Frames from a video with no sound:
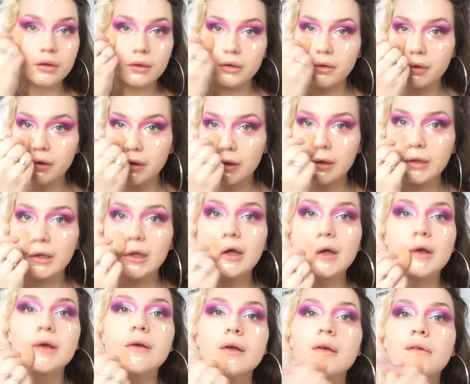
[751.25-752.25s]
doing
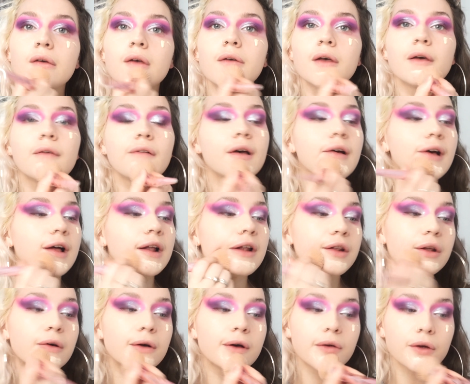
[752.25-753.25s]
that and
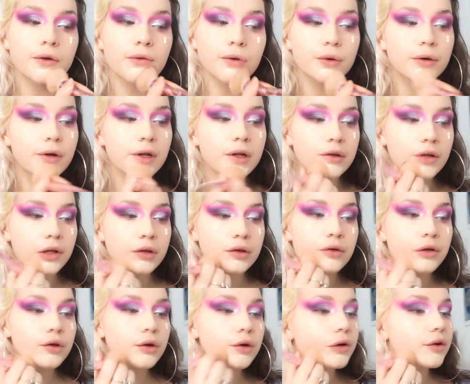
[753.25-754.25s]
not going
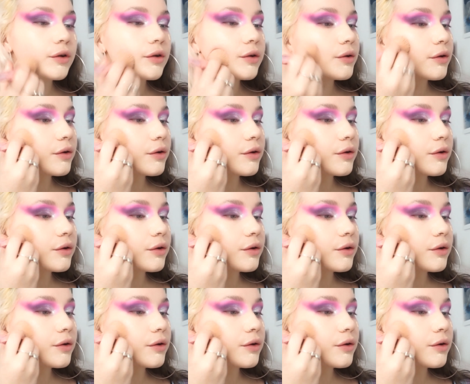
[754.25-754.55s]
too,